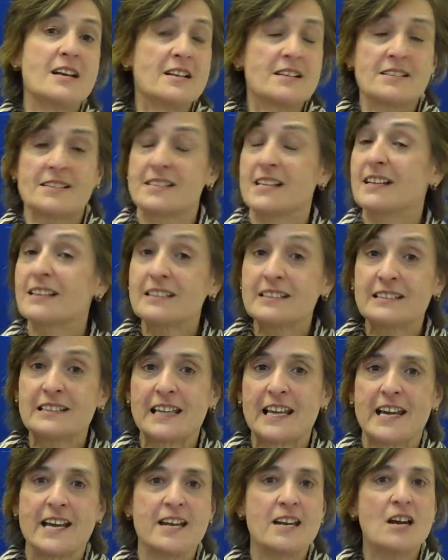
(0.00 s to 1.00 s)

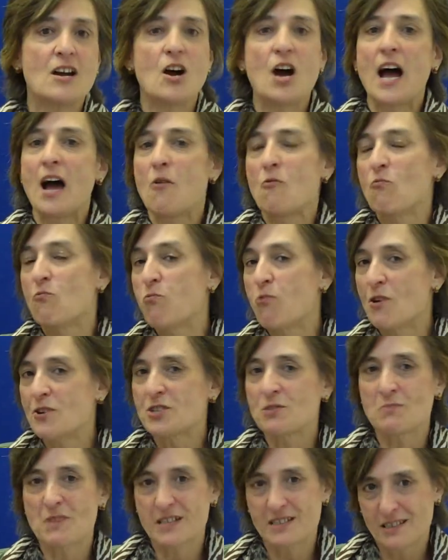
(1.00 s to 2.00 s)
Secondly,
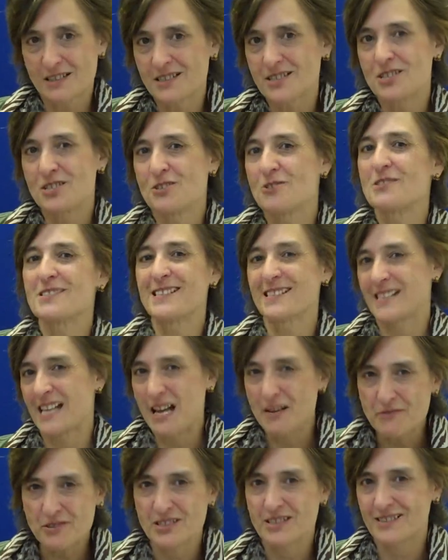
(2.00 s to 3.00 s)
what am I going to use as
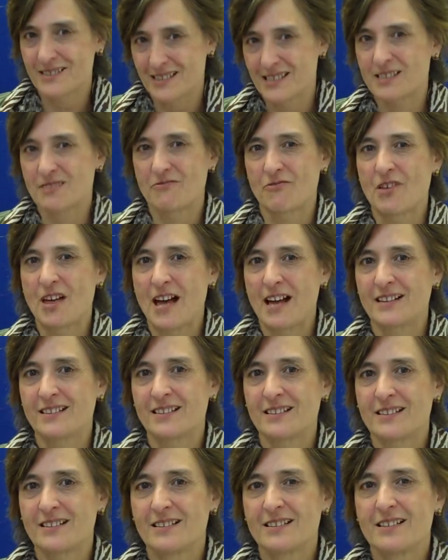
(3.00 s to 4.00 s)
evidence of
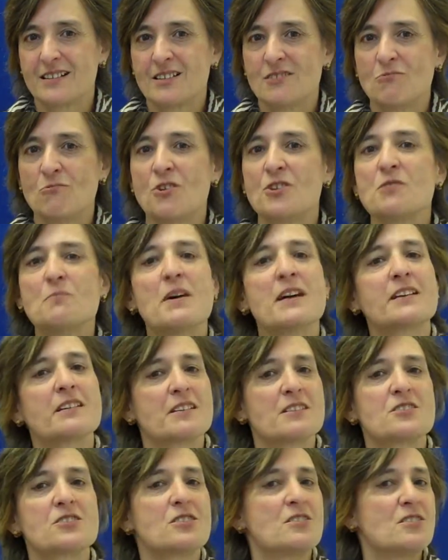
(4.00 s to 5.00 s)
that? What am I
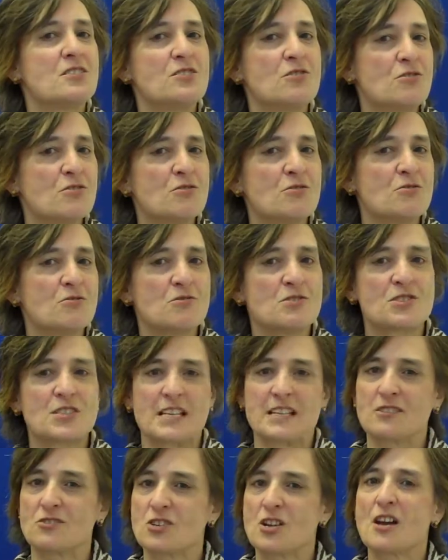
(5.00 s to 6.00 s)
going to
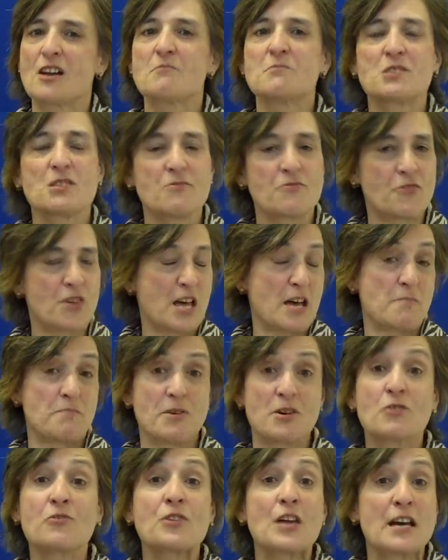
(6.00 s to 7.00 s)
use in terms of
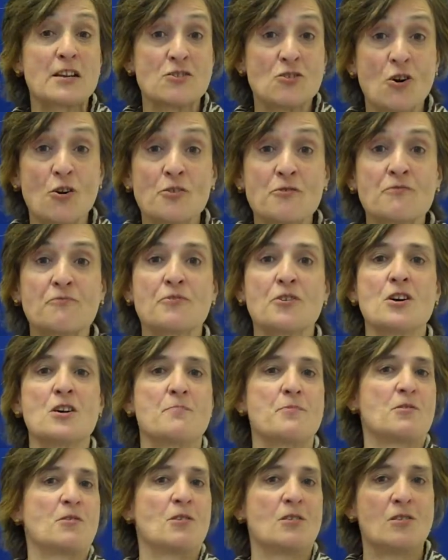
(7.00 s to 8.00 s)
both their
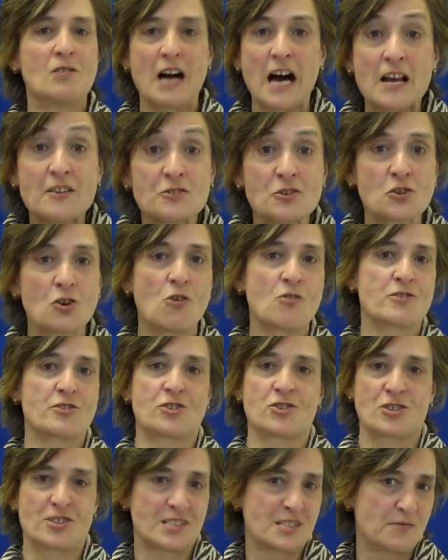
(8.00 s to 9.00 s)
non-verbal,
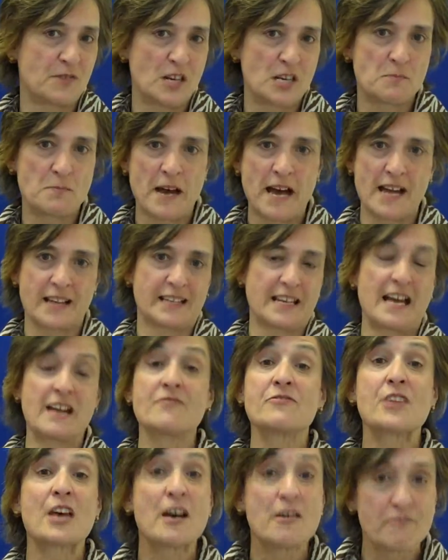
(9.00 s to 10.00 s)
unconscious feedback
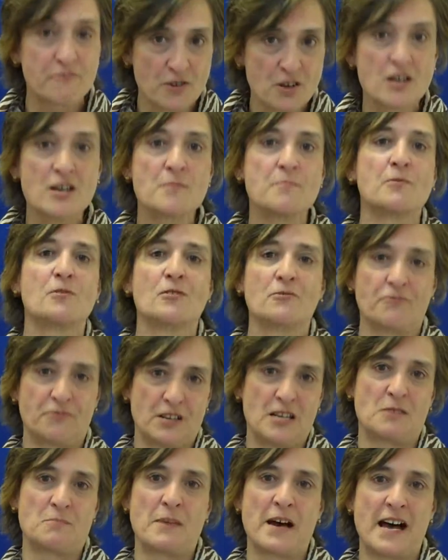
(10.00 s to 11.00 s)
and their verbal
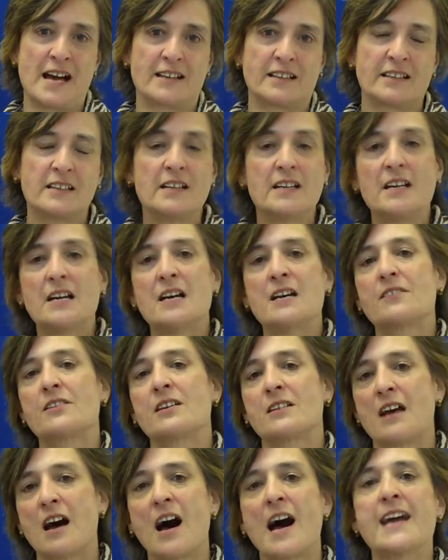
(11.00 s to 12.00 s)
feedback
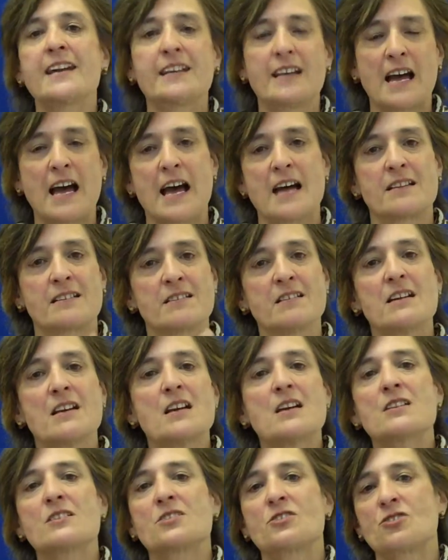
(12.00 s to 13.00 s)
that I can
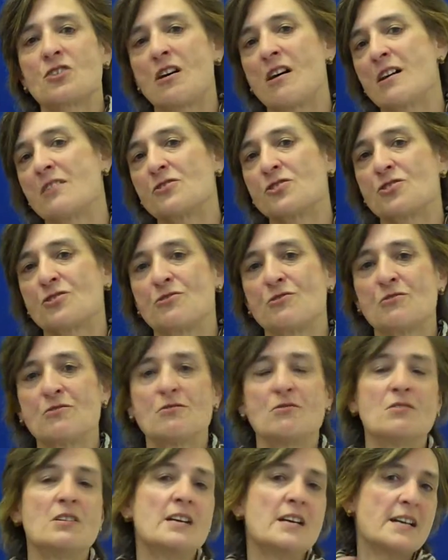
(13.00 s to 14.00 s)
start
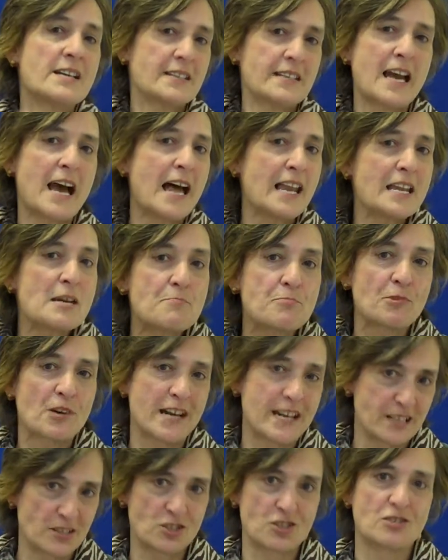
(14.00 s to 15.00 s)
to
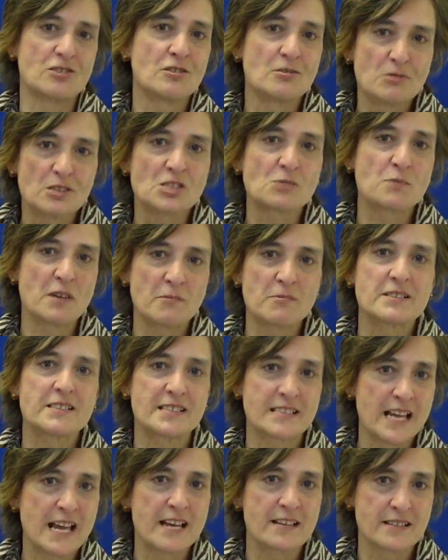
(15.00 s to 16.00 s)
calibrate to, as we would
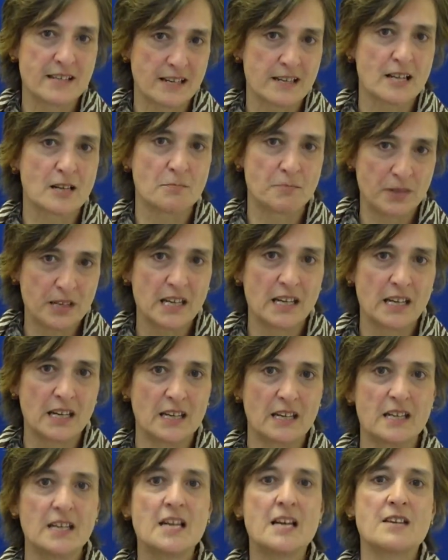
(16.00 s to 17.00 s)
say in
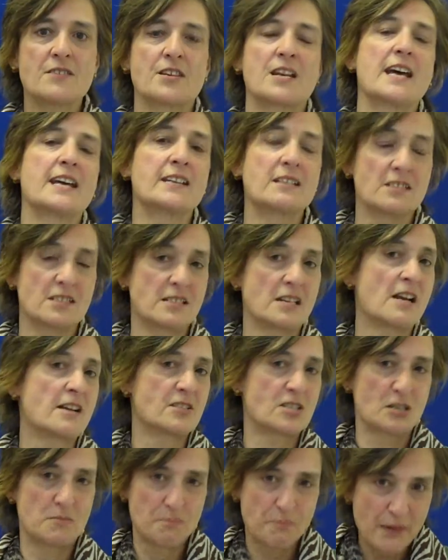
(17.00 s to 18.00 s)
NLP, that I can
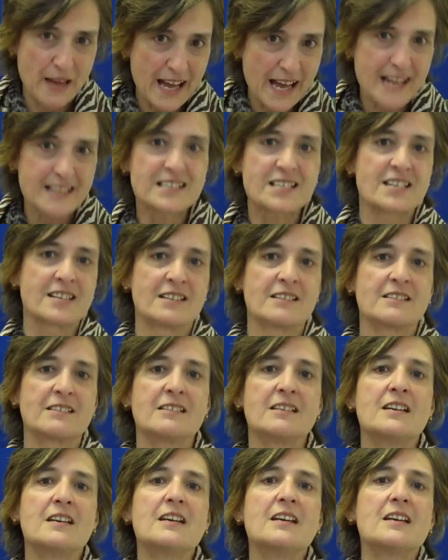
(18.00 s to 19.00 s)
start to
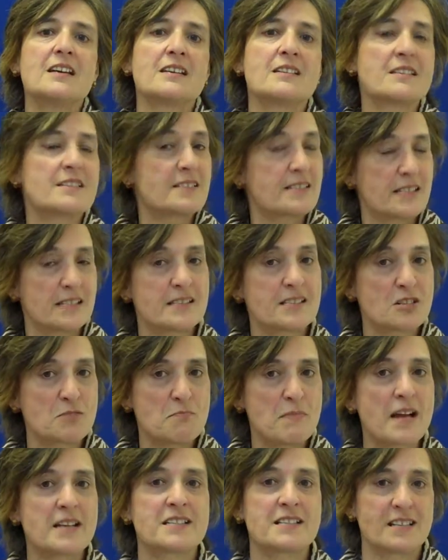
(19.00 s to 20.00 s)
pattern in a
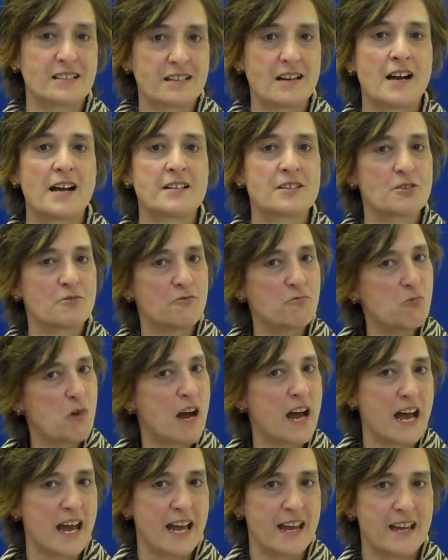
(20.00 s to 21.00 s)
systematic kind of
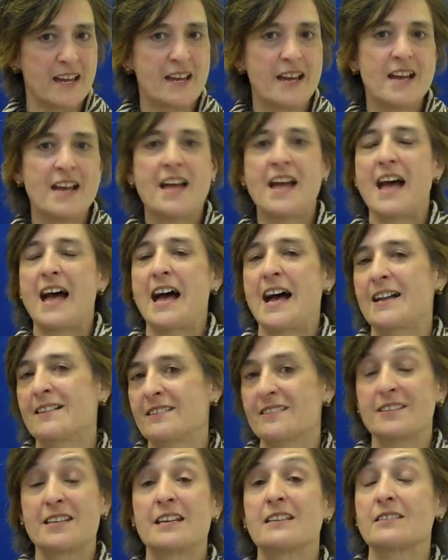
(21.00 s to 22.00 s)
way
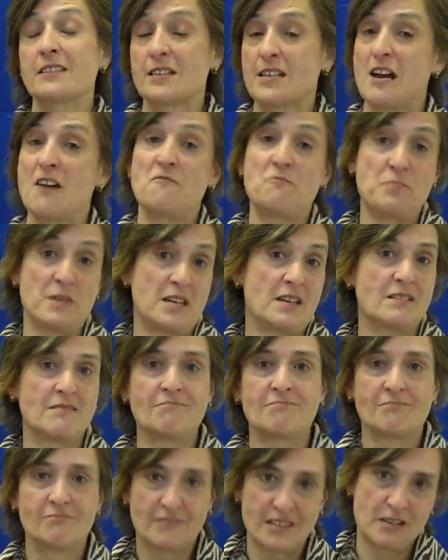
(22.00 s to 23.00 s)
and think that I've been
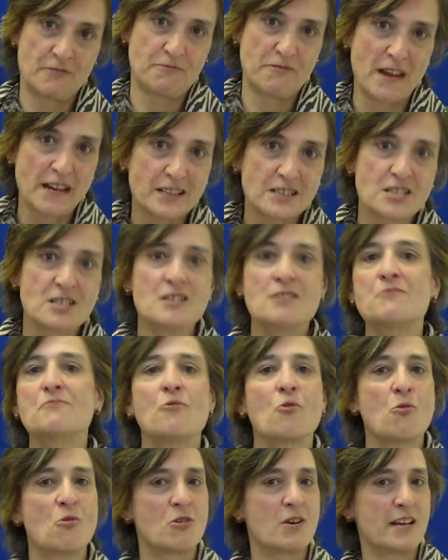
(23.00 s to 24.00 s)
effective
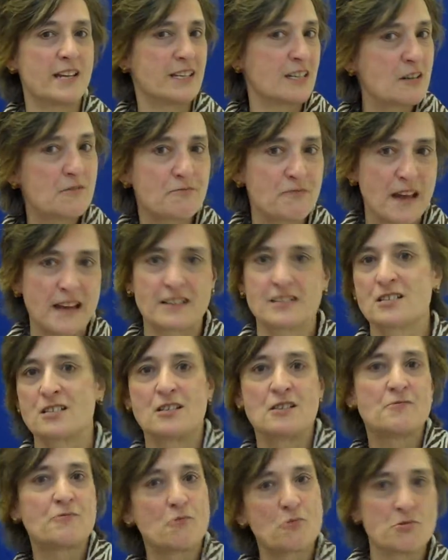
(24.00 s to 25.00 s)
or
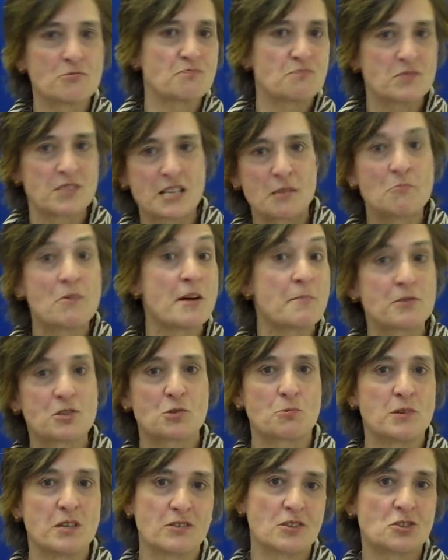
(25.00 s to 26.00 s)
ineffective or somewhere
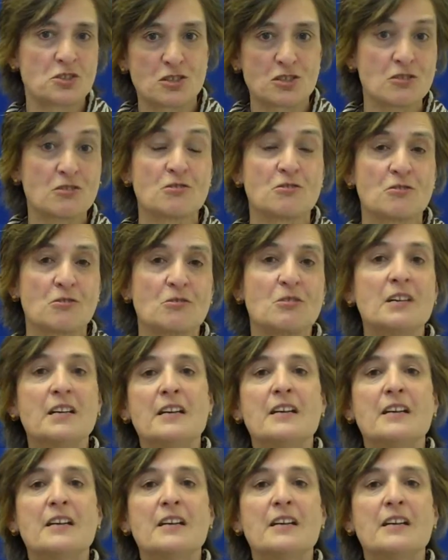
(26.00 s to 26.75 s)
between the two,